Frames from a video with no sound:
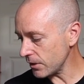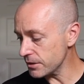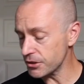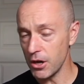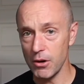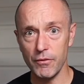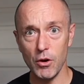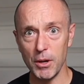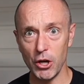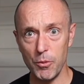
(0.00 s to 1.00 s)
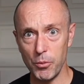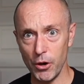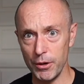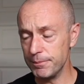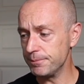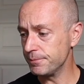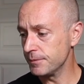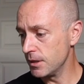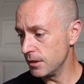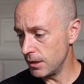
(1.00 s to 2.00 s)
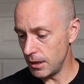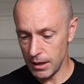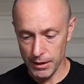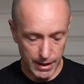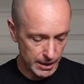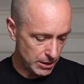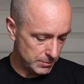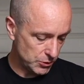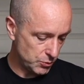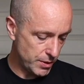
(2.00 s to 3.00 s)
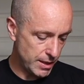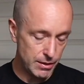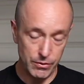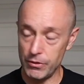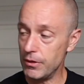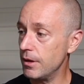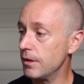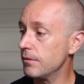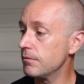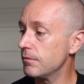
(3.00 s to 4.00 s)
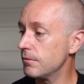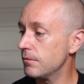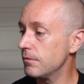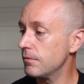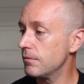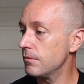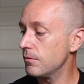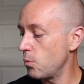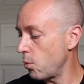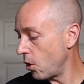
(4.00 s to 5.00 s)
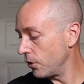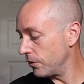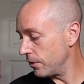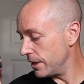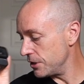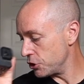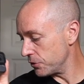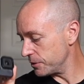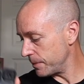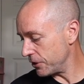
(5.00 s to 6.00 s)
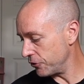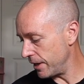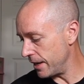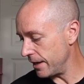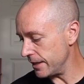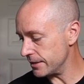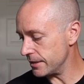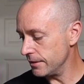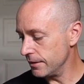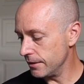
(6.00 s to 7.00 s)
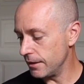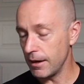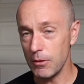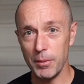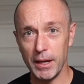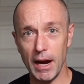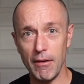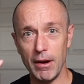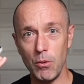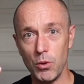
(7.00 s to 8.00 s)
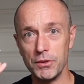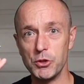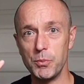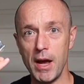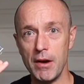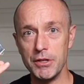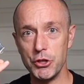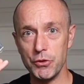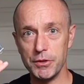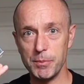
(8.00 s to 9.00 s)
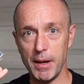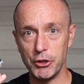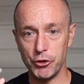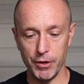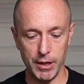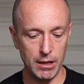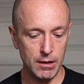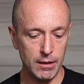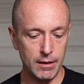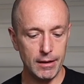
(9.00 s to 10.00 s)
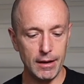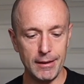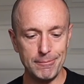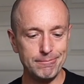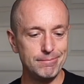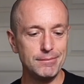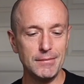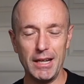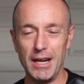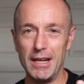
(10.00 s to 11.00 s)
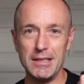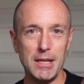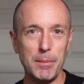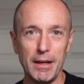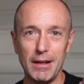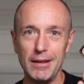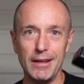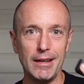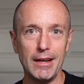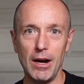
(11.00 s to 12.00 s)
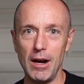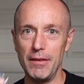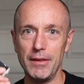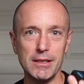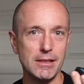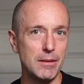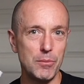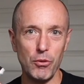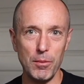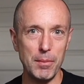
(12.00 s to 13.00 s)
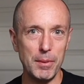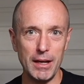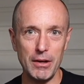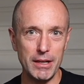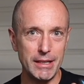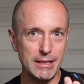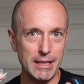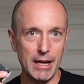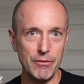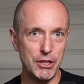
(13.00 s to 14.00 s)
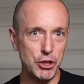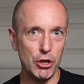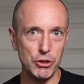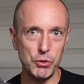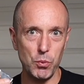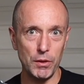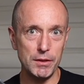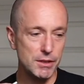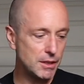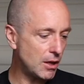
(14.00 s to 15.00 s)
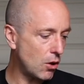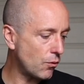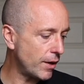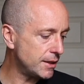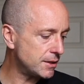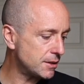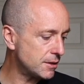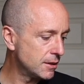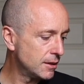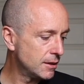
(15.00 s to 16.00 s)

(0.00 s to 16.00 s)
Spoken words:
So I've got my GoPro. That comes with 1 endurance battery in it, and I will be carrying 1 spare endurance battery. Yeah, typically that's going to probably only need to get recharged once in the whole race,